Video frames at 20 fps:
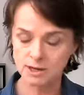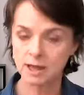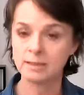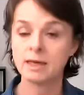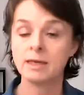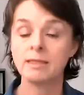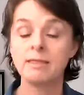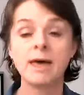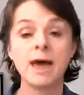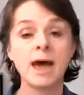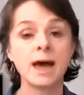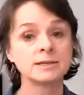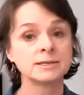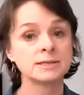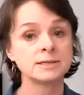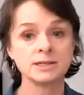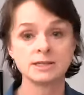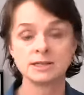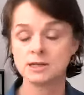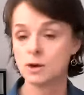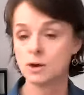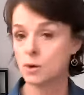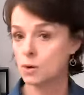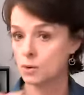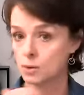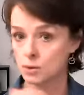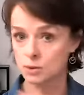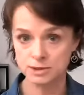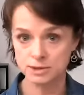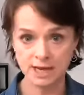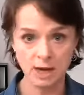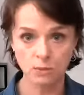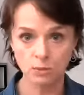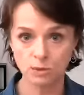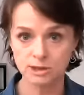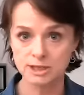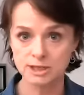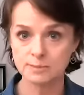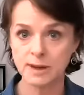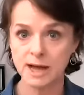And then that's just a whole
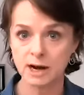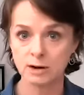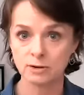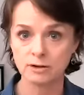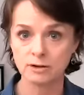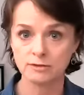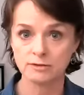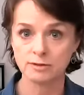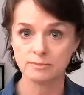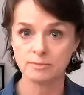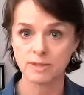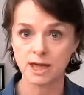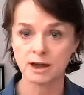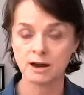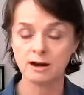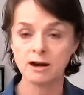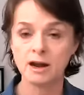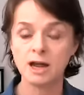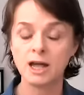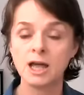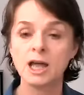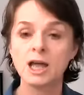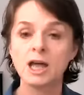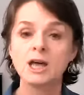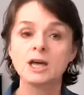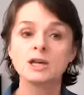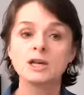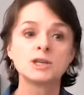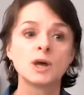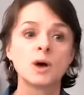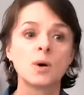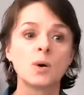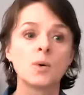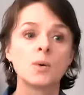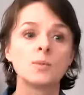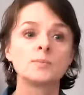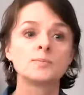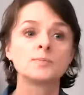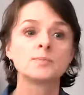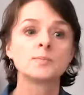downward spiral from there. So